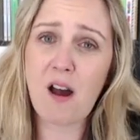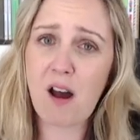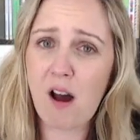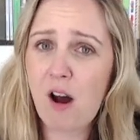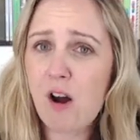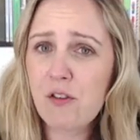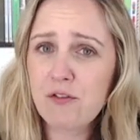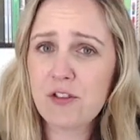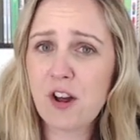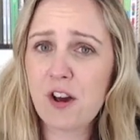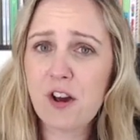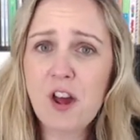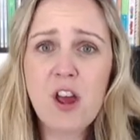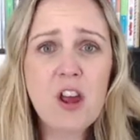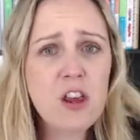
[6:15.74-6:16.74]
after
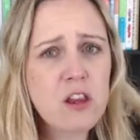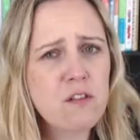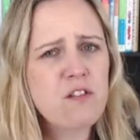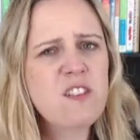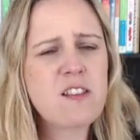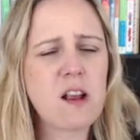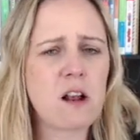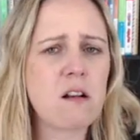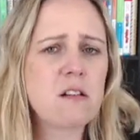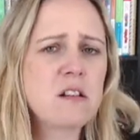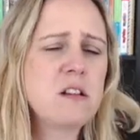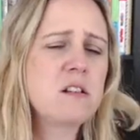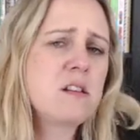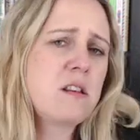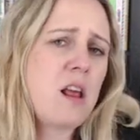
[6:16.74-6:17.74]
you've settled
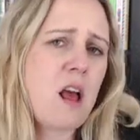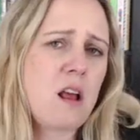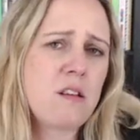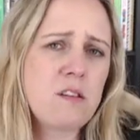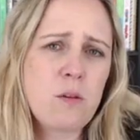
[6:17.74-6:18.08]
into that.